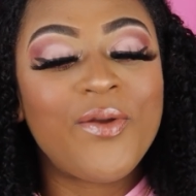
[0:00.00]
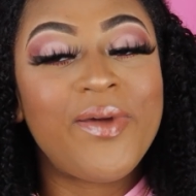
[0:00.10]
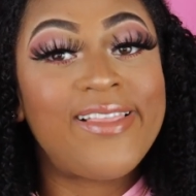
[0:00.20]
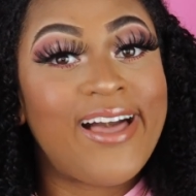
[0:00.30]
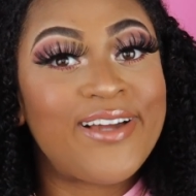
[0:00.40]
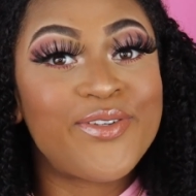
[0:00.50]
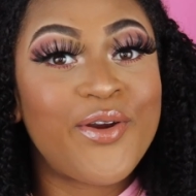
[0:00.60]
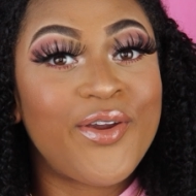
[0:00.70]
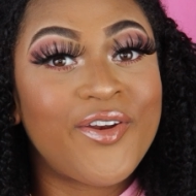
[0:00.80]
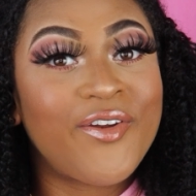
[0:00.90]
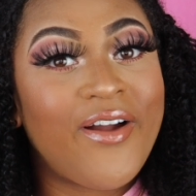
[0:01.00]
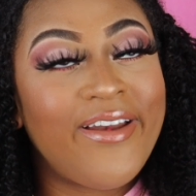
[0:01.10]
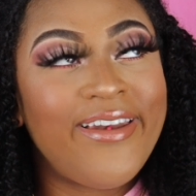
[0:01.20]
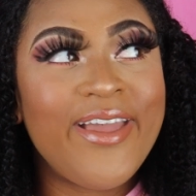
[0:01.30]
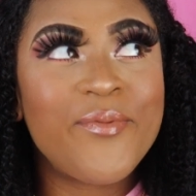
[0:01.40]
on my last Ariana
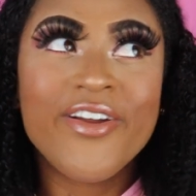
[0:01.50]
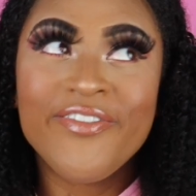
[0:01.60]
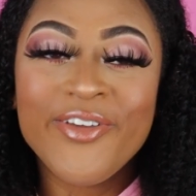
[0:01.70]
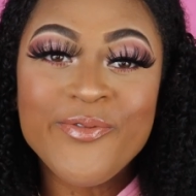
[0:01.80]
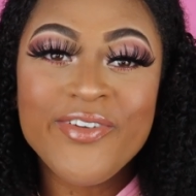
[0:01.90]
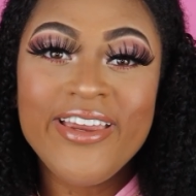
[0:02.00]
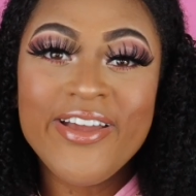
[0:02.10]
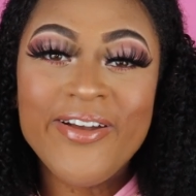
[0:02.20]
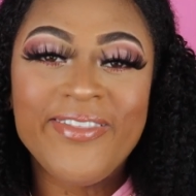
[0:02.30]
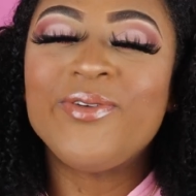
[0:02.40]
Grande perfume video,